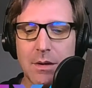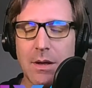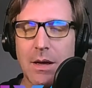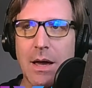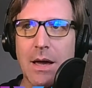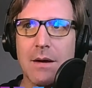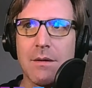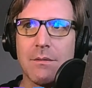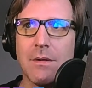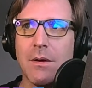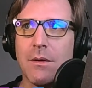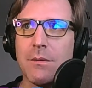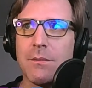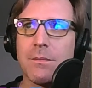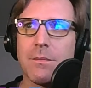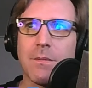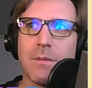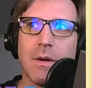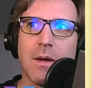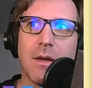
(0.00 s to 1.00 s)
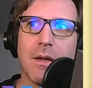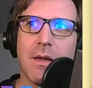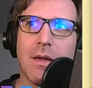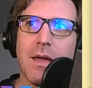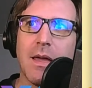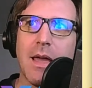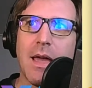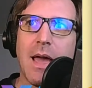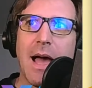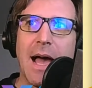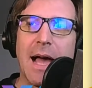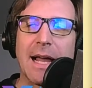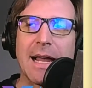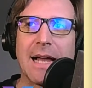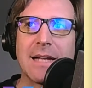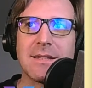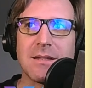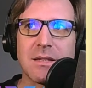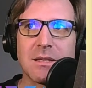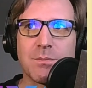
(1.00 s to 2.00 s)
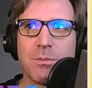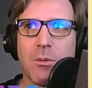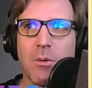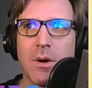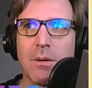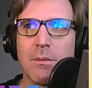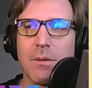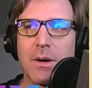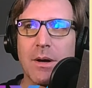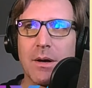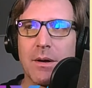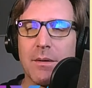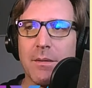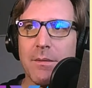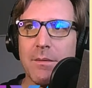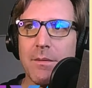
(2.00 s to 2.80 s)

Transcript: I don't know. I got to this point where